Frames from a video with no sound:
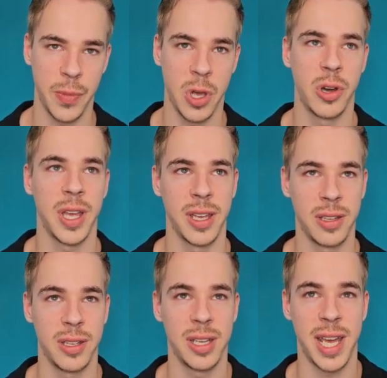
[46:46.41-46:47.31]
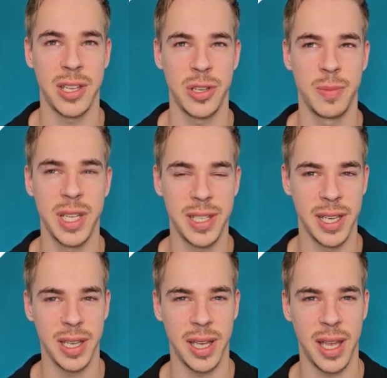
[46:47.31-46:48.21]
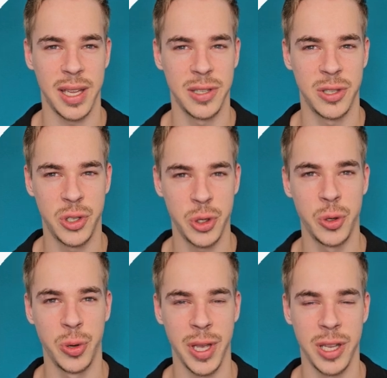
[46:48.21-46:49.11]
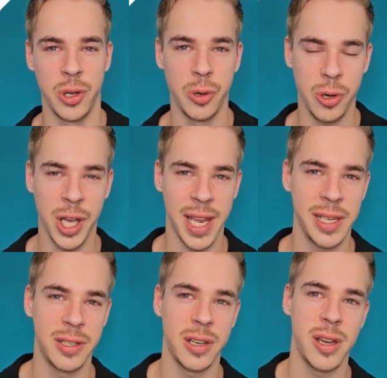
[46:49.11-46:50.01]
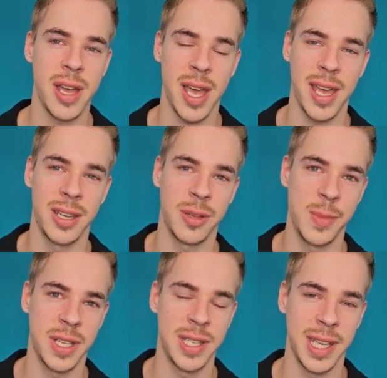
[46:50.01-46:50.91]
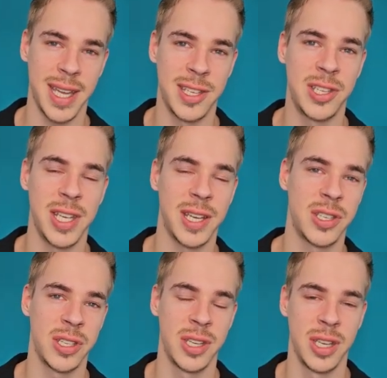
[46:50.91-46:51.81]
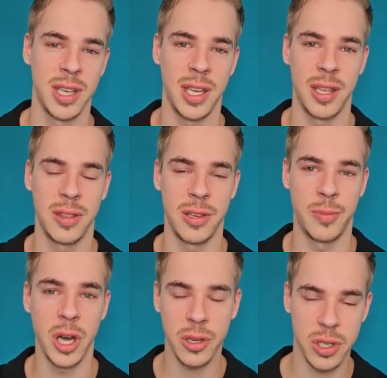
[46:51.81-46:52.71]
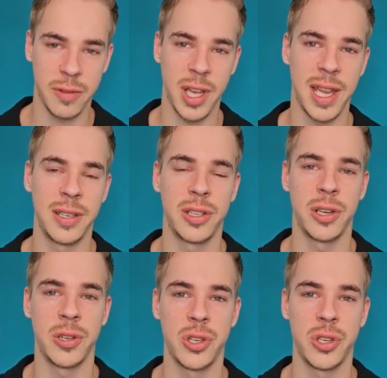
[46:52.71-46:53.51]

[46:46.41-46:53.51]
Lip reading: okay, it has a meeting at 2 in the Google Calendar and a meeting at 6 in the Microsoft Calendar.